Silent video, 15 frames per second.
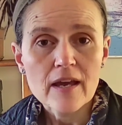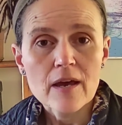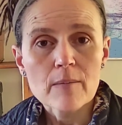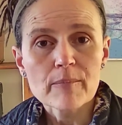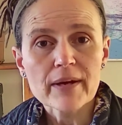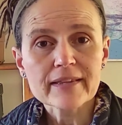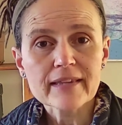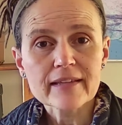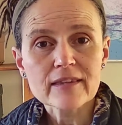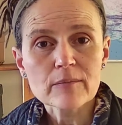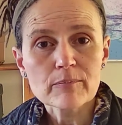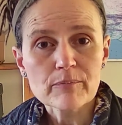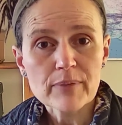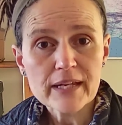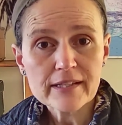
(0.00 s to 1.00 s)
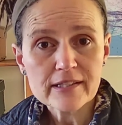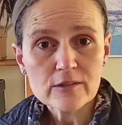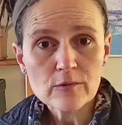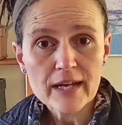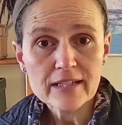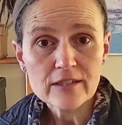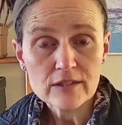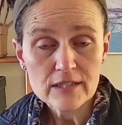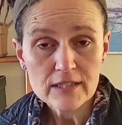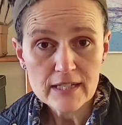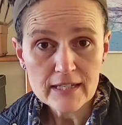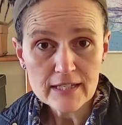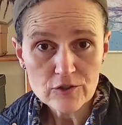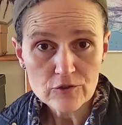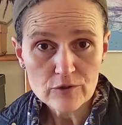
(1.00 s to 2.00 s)
but that the best way to
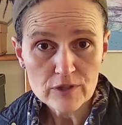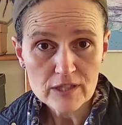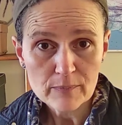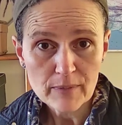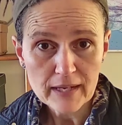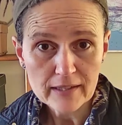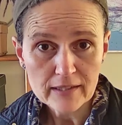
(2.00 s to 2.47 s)
teach respect,